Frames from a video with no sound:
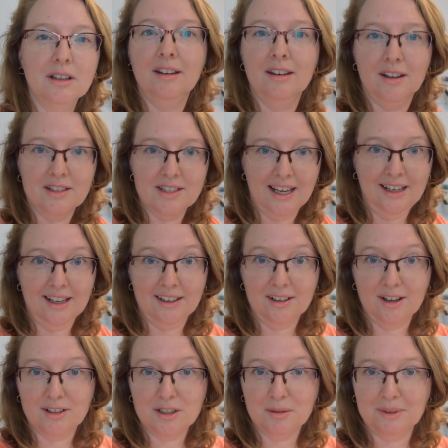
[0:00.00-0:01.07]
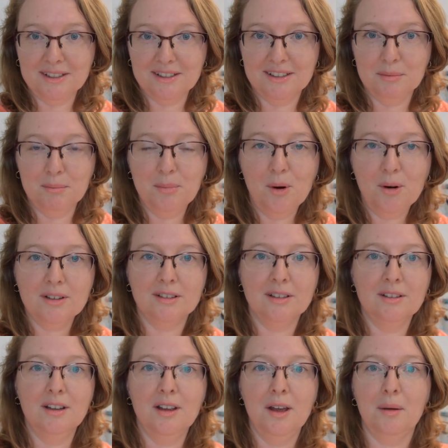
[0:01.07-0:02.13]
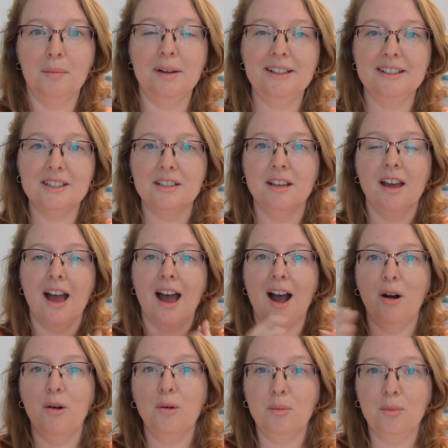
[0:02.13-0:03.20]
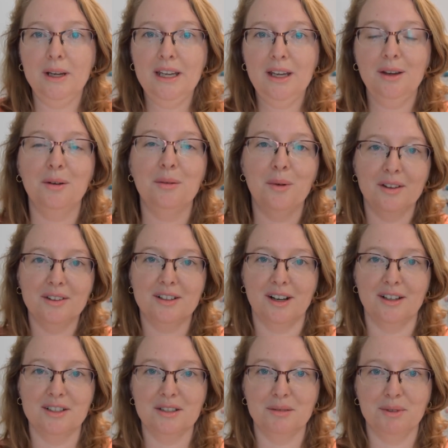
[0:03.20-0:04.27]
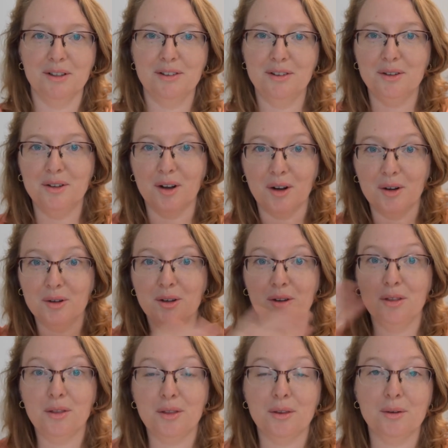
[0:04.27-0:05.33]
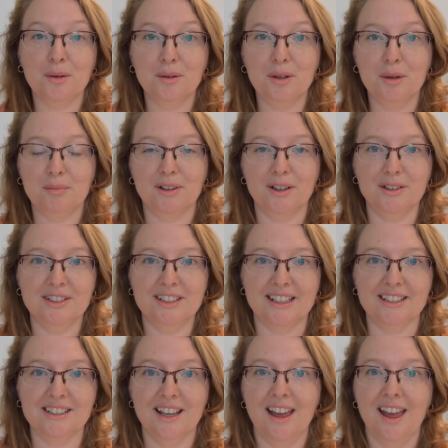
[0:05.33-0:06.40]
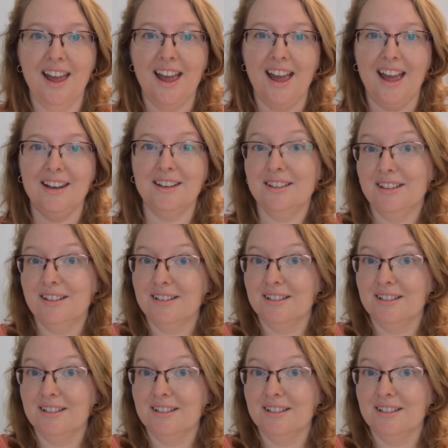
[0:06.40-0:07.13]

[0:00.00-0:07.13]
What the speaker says: Not saying that the customer isn't important, but it's how we want the customer to go through the process and